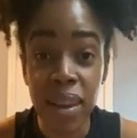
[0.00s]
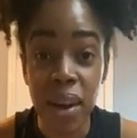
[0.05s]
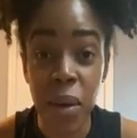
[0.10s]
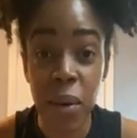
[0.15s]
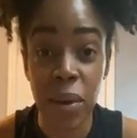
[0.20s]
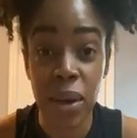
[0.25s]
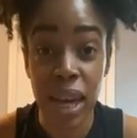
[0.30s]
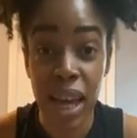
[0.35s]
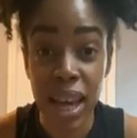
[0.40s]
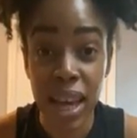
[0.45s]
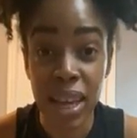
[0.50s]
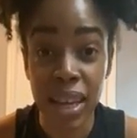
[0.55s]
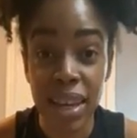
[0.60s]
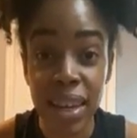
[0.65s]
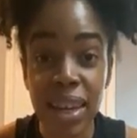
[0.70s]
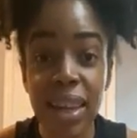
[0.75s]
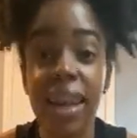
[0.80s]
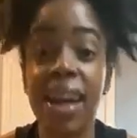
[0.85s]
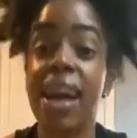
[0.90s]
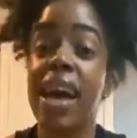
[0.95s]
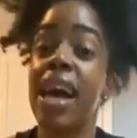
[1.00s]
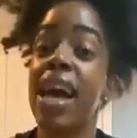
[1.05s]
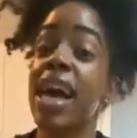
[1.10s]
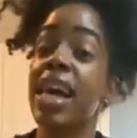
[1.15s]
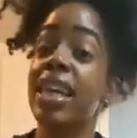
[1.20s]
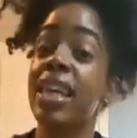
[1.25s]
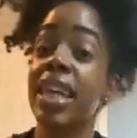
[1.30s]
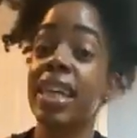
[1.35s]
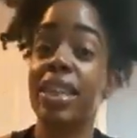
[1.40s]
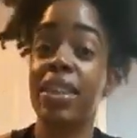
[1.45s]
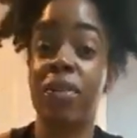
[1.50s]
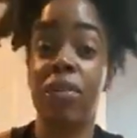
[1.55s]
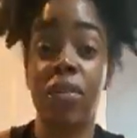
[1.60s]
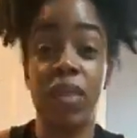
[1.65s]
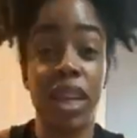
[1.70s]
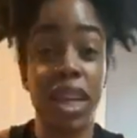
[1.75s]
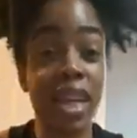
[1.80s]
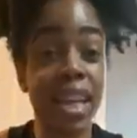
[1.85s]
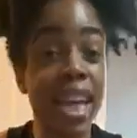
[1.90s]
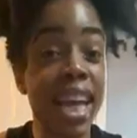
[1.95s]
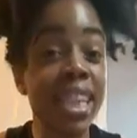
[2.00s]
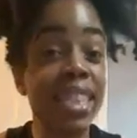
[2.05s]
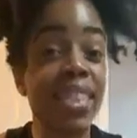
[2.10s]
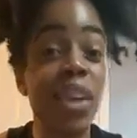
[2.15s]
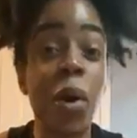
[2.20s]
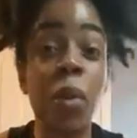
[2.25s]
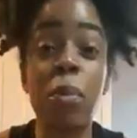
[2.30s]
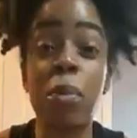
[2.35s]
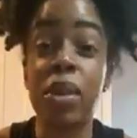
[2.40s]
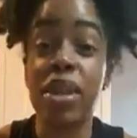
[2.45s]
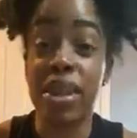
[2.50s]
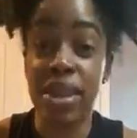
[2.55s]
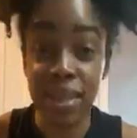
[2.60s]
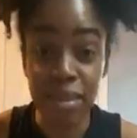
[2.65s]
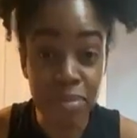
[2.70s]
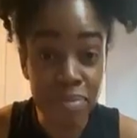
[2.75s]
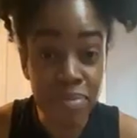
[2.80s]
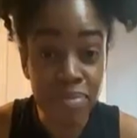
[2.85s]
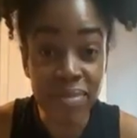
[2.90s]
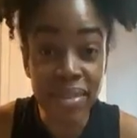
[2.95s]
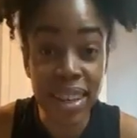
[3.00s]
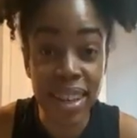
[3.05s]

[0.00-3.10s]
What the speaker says: Okay? And let the floodgates open up.